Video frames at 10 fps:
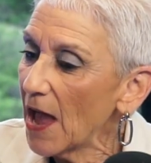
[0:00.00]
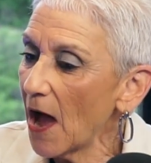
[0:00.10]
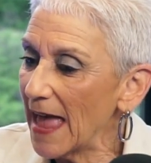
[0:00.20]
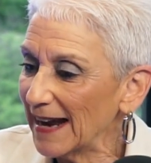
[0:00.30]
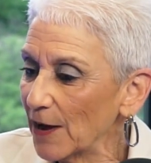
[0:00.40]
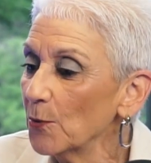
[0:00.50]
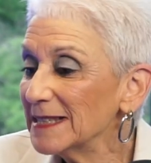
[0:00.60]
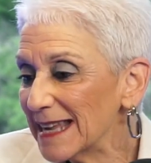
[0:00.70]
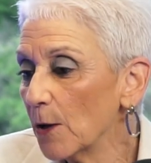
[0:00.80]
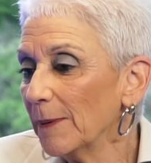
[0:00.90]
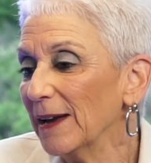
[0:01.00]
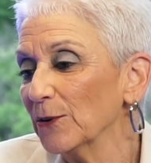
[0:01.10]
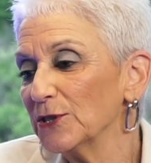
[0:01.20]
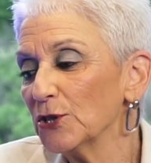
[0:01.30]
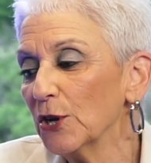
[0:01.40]
And I always tell
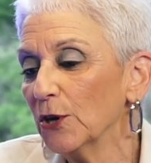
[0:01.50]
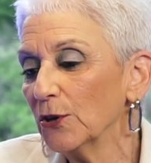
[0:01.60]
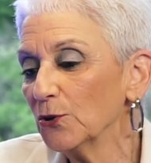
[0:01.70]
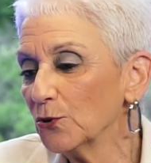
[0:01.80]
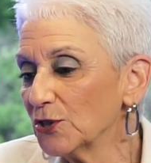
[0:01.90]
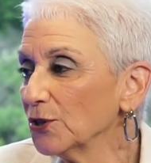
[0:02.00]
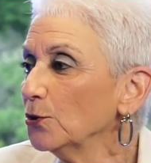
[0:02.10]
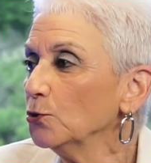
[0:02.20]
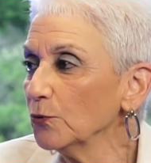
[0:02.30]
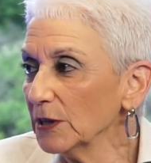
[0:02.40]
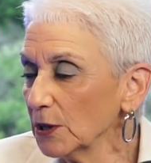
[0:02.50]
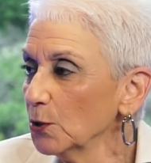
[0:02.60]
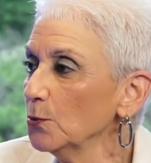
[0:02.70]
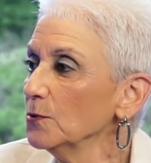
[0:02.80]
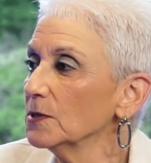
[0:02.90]
parents, your children
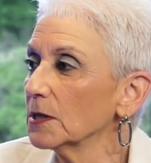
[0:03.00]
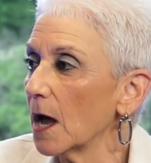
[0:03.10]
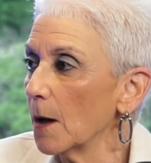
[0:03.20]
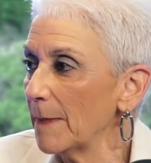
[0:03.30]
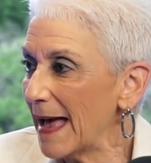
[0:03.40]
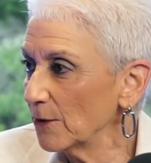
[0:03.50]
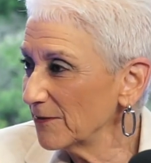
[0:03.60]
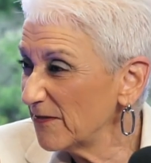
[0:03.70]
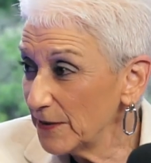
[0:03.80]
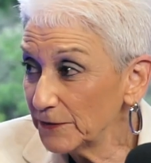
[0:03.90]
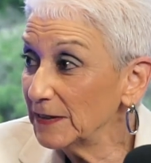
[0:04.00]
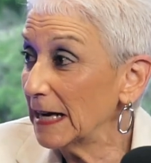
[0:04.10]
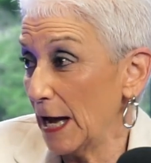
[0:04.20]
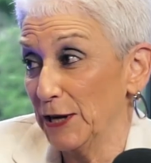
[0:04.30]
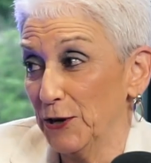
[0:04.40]
lose about 50
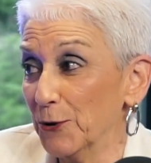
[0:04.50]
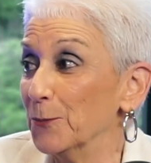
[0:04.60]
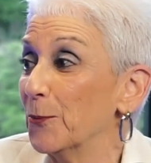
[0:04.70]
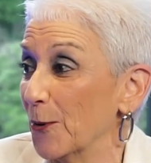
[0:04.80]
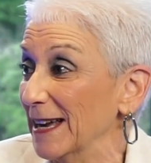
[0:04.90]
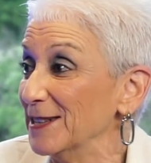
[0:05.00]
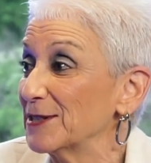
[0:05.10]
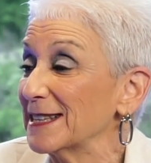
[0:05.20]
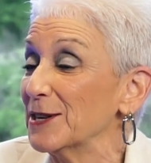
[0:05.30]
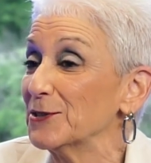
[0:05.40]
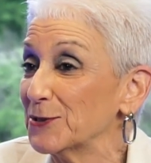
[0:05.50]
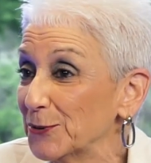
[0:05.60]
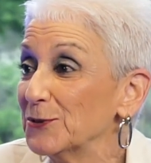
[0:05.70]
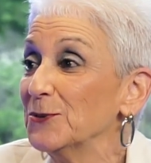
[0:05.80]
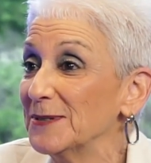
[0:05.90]
IQ points as soon
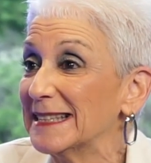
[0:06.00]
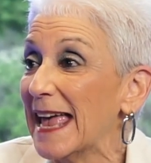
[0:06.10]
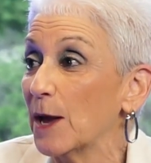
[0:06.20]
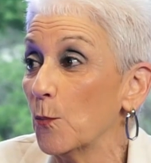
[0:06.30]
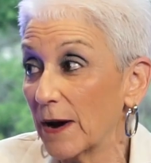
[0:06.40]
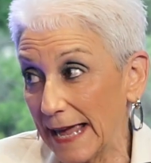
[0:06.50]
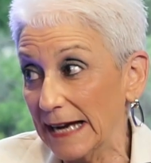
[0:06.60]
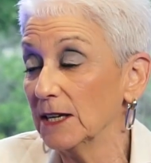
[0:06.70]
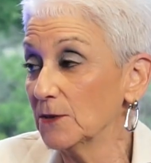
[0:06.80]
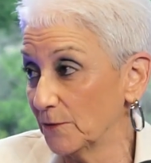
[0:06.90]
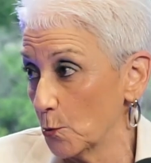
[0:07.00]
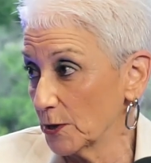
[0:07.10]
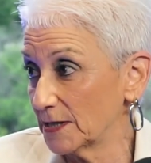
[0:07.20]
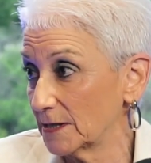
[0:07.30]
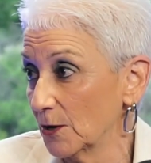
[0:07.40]
as you say, we're getting
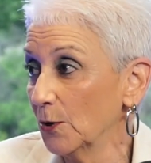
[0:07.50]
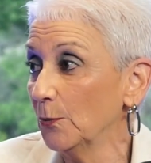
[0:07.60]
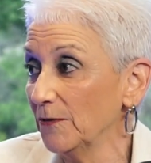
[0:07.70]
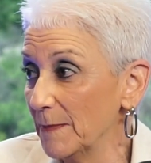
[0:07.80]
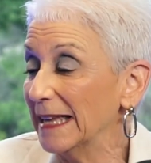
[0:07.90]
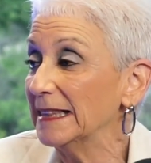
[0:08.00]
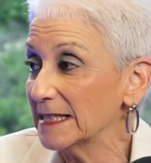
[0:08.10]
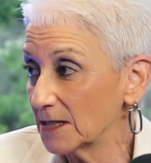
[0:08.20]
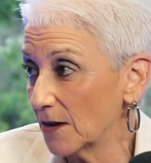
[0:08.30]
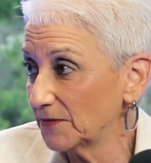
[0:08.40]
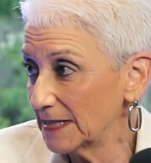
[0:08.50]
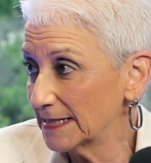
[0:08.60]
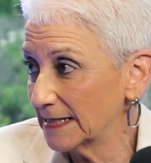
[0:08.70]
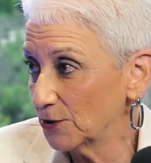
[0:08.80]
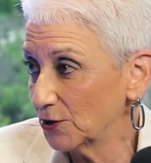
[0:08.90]
divorced. We've made this tough
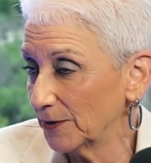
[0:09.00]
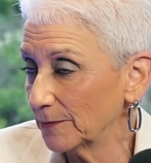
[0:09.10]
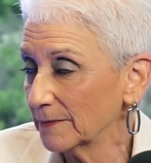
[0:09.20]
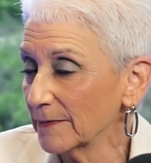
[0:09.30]
decision.